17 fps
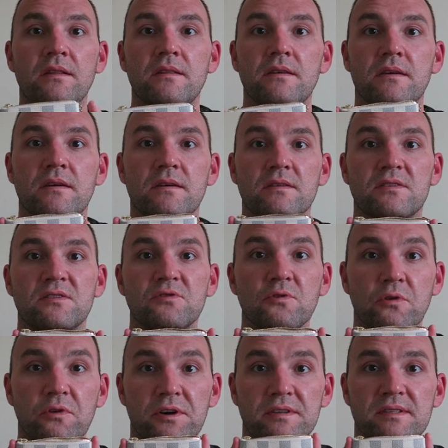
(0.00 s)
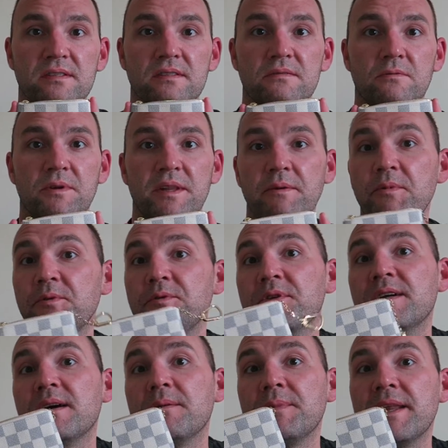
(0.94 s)
the stores. Whenever
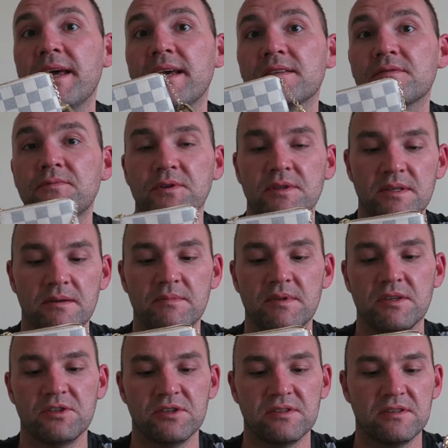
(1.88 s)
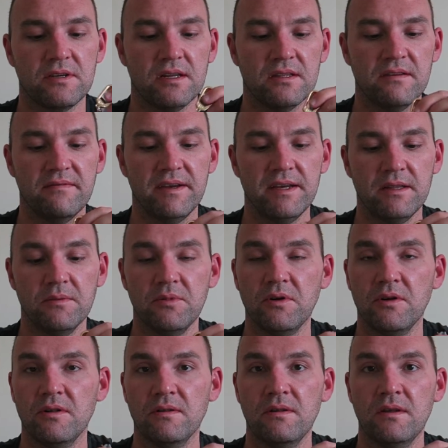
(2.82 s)
you come and ask for them, they're just not
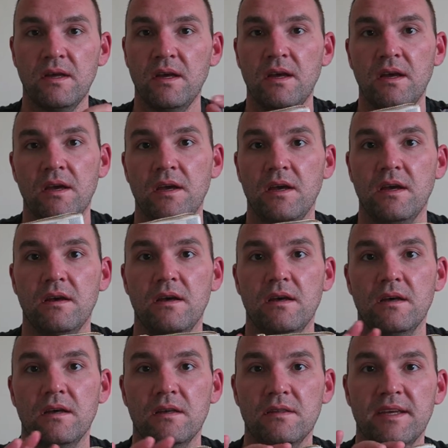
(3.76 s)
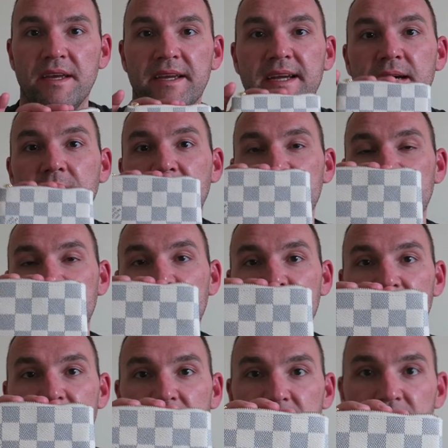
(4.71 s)
available. They come, as I
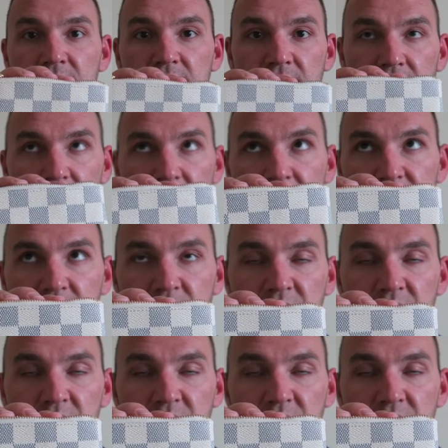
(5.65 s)
said, I have the